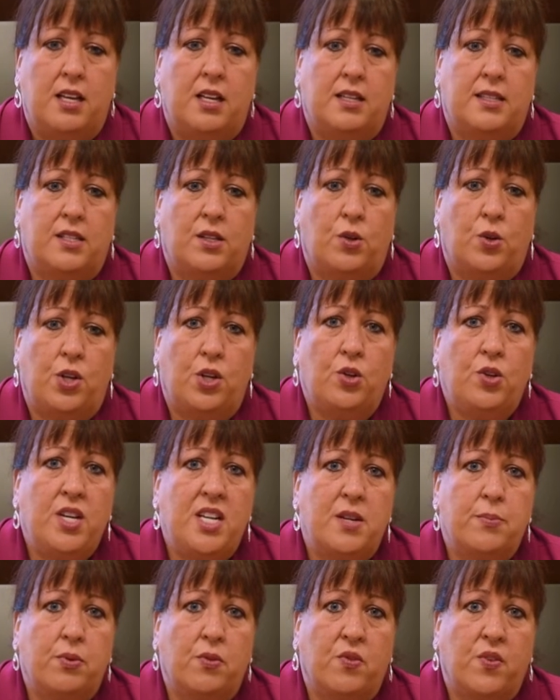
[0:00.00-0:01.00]
So you'll
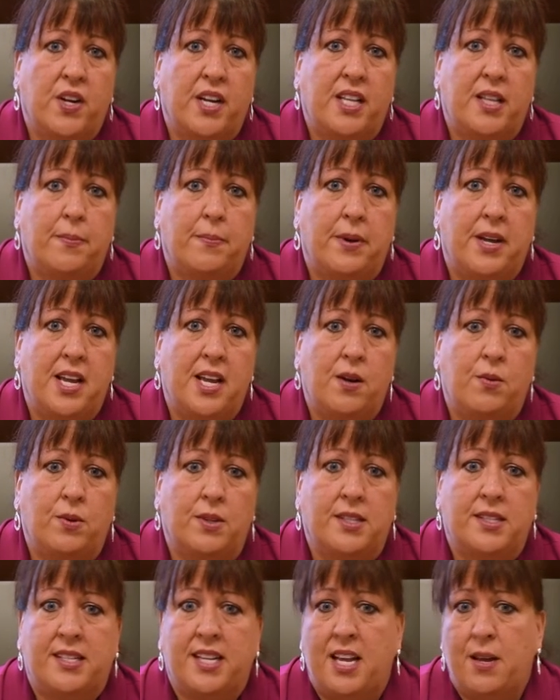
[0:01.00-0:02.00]
need to provide the bank
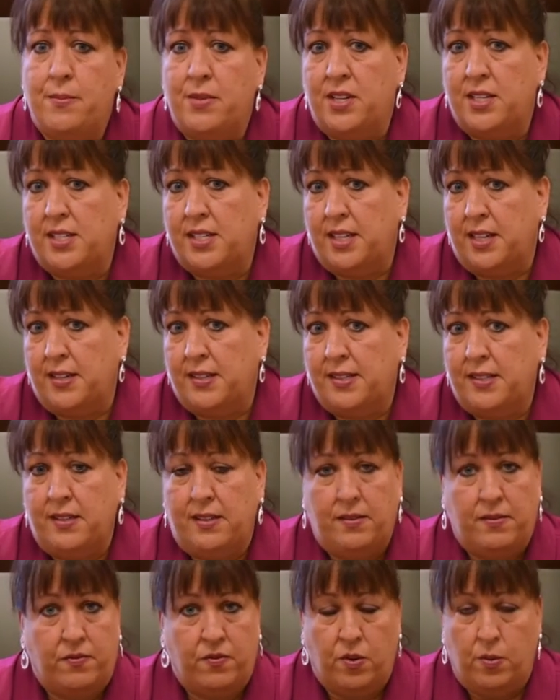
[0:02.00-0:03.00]
with statements like
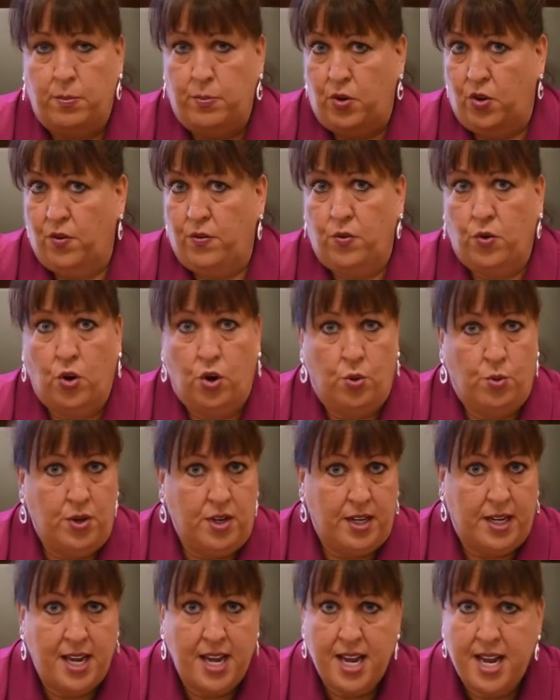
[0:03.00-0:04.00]
from your
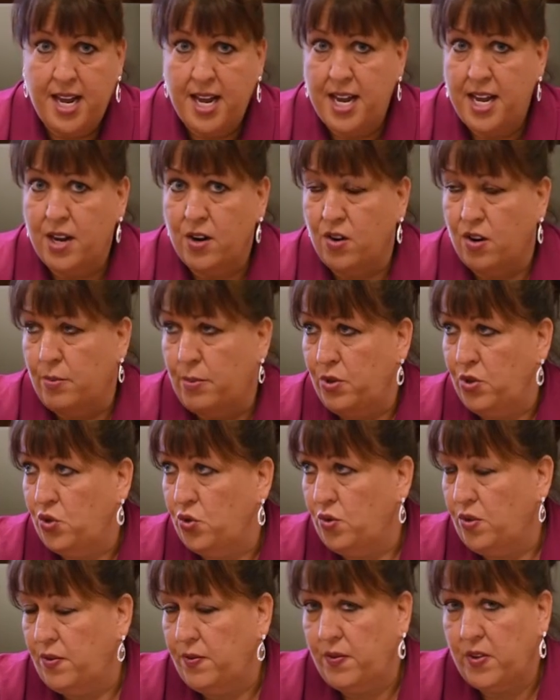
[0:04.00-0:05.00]
401k or a
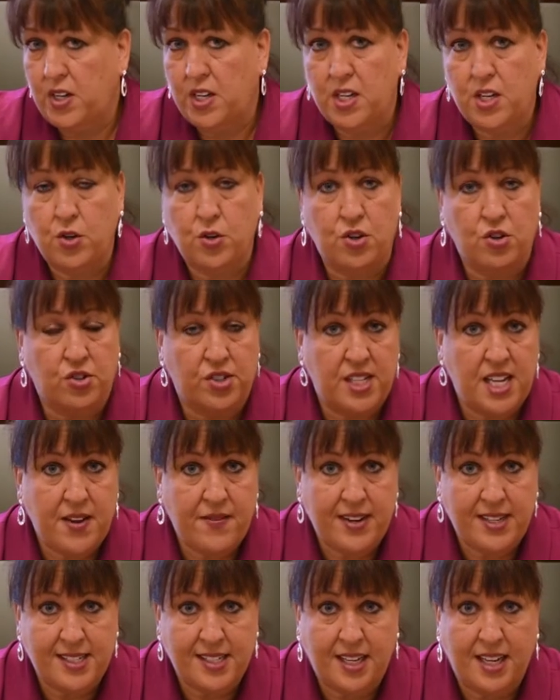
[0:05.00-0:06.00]
mutual fund or your
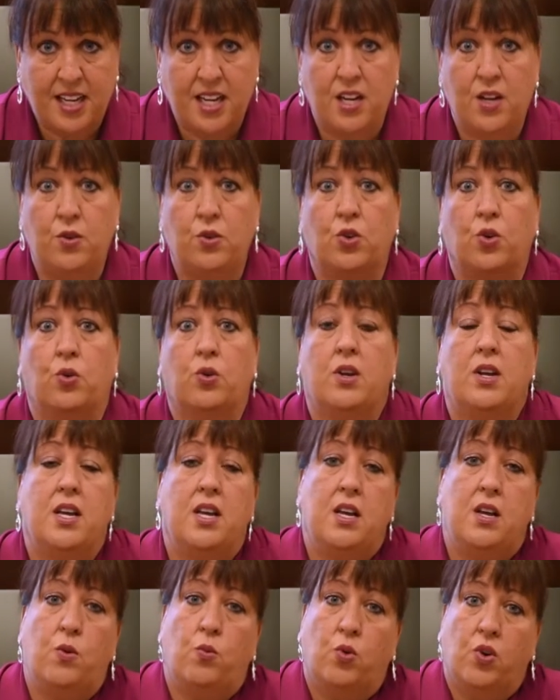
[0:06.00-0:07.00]
savings account or
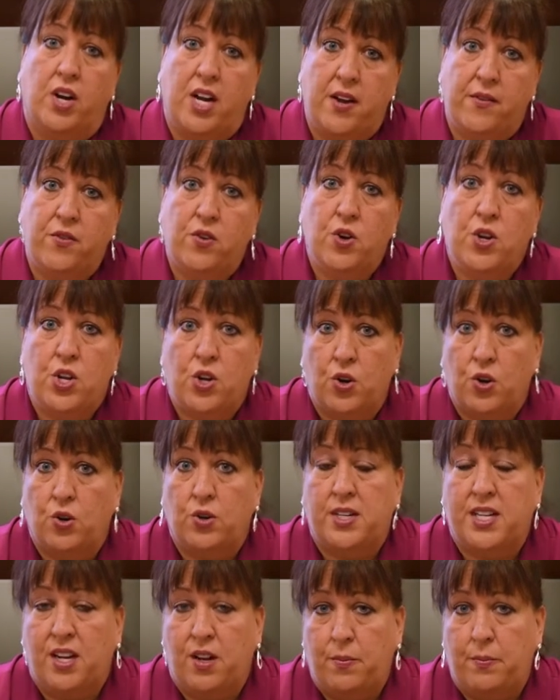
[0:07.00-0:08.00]
wherever
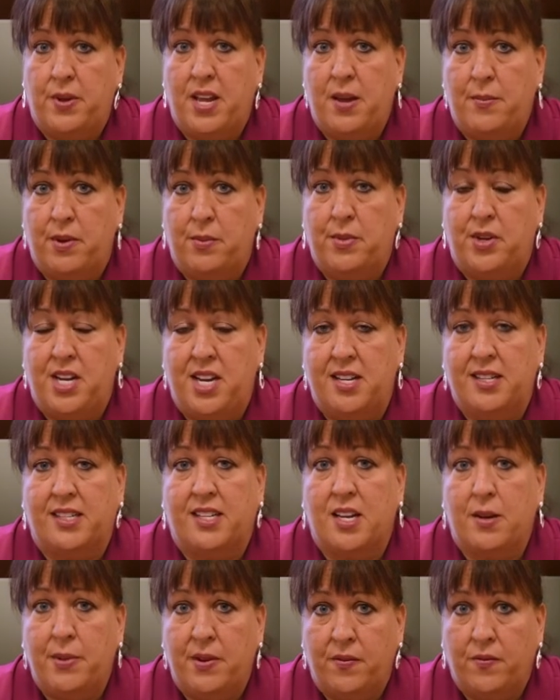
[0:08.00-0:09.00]
your down payment money is
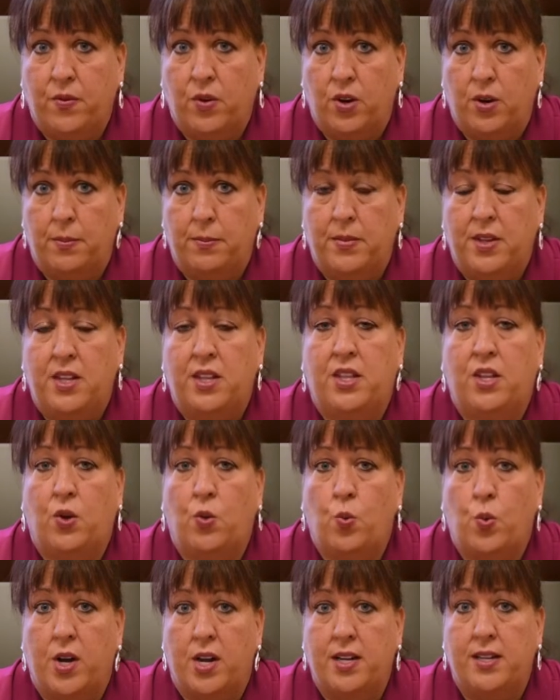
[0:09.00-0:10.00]
coming from,
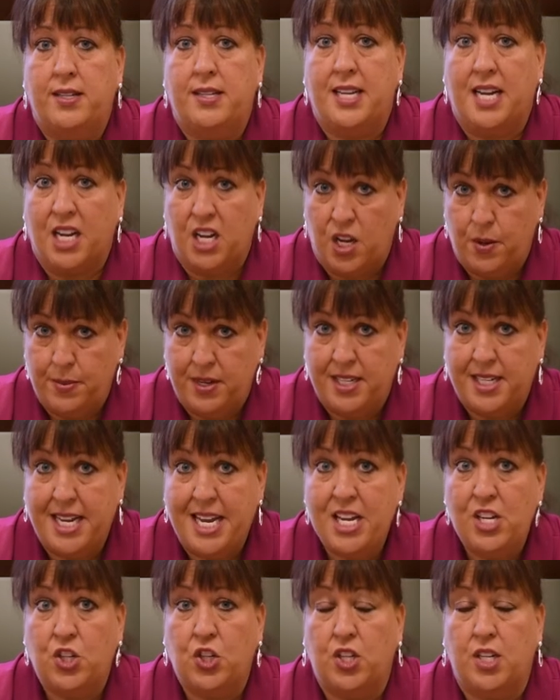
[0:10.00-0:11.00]
they'll want
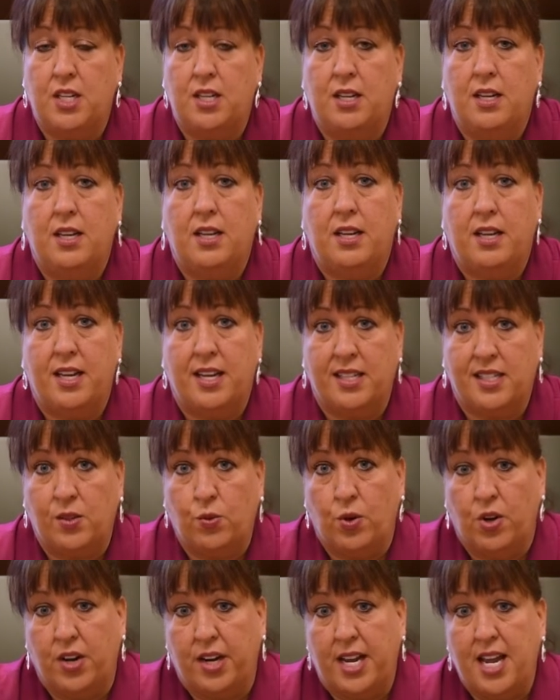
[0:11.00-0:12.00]
documentation as
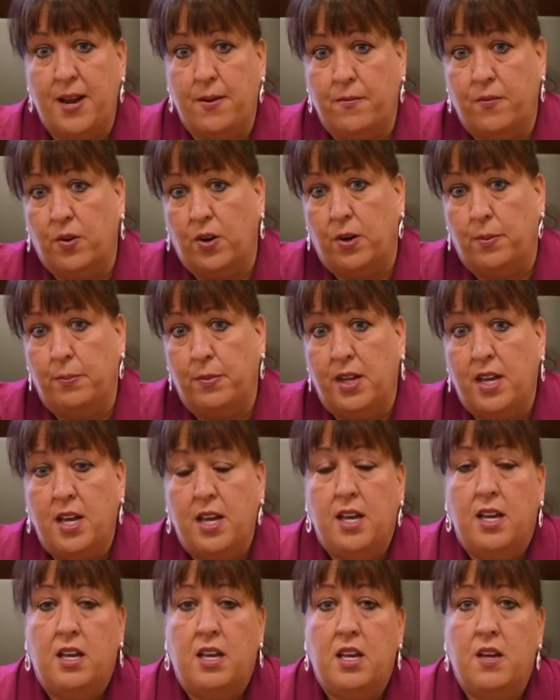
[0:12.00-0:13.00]
to where it came from.
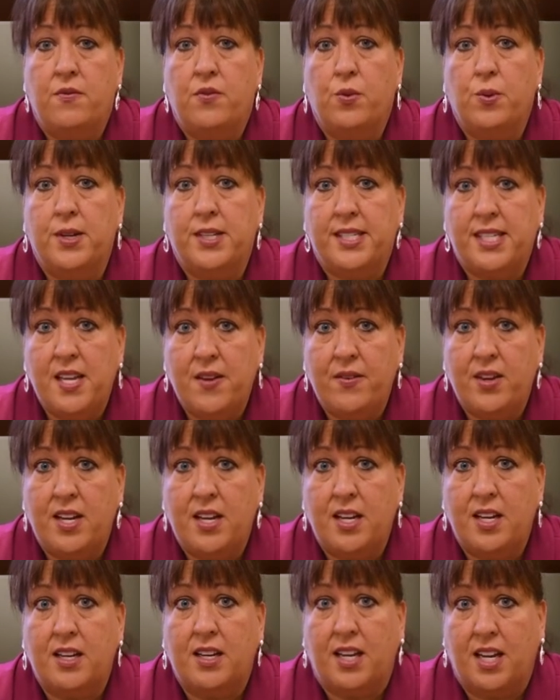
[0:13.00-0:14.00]
If you're
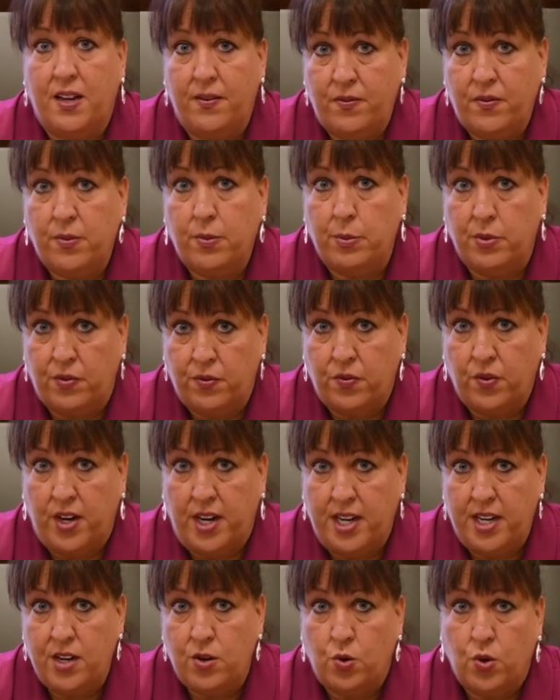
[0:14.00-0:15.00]
receiving a gift from a
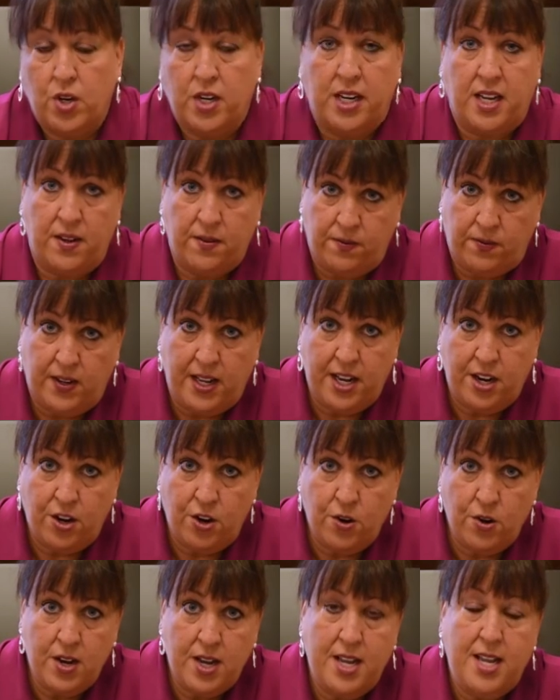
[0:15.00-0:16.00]
friend or a gift
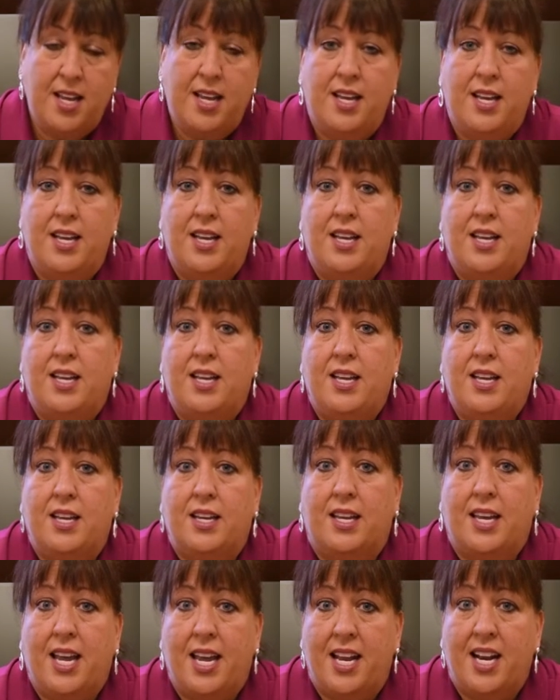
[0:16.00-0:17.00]
letter,
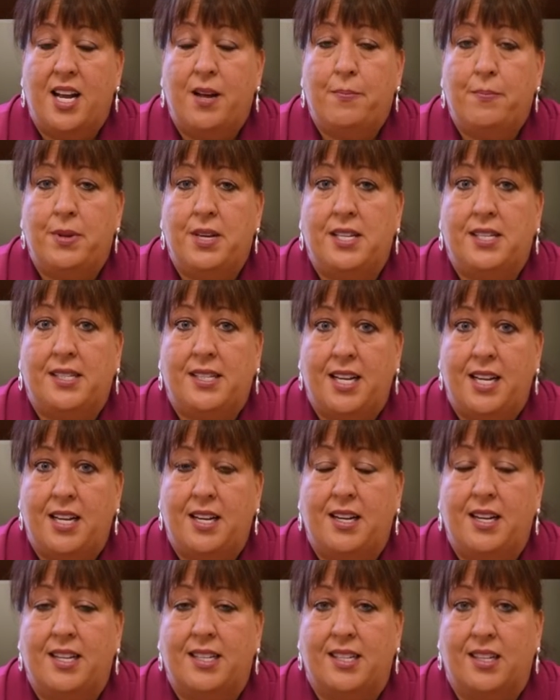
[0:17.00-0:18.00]
it cannot be
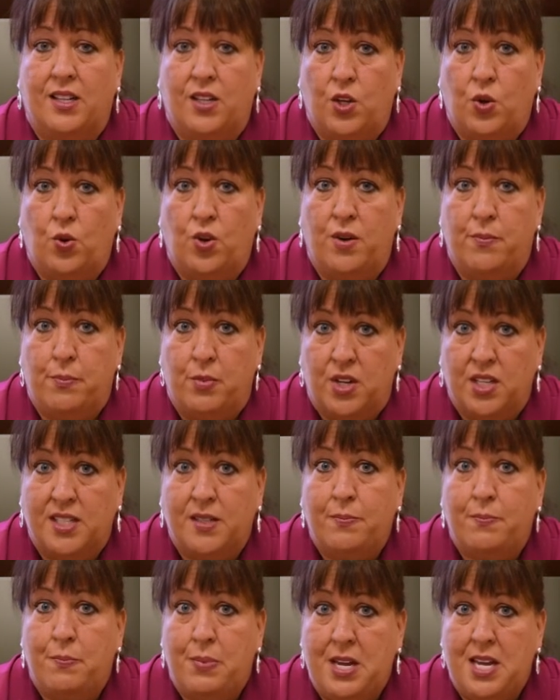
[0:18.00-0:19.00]
stated as a loan. It
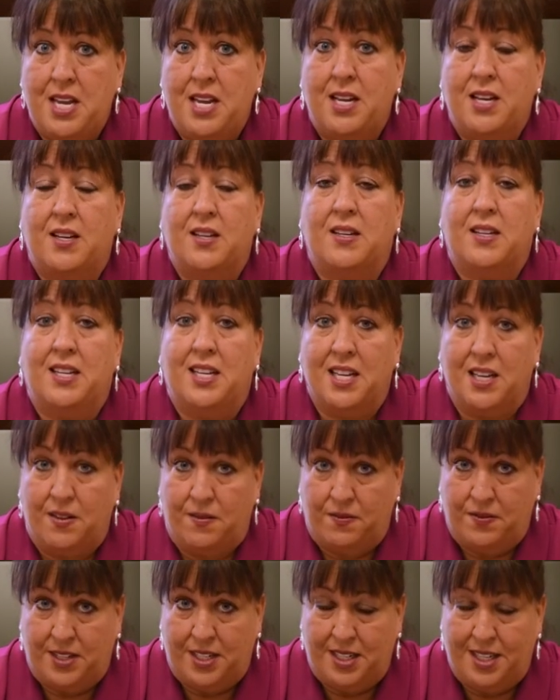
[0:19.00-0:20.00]
must be a
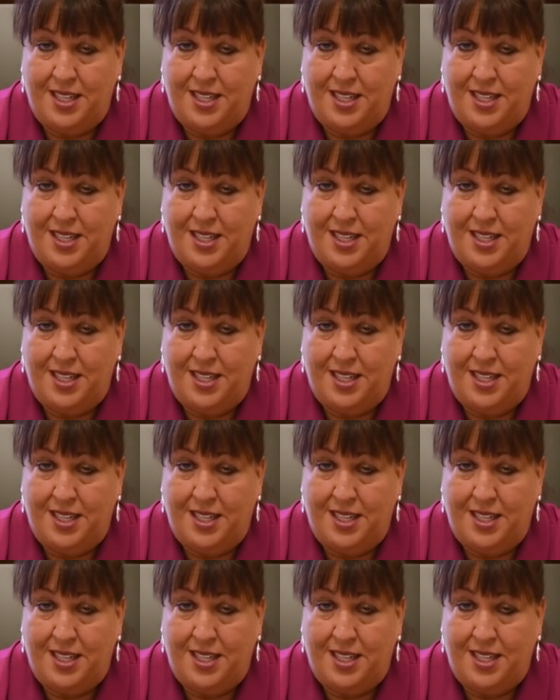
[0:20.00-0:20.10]
gift.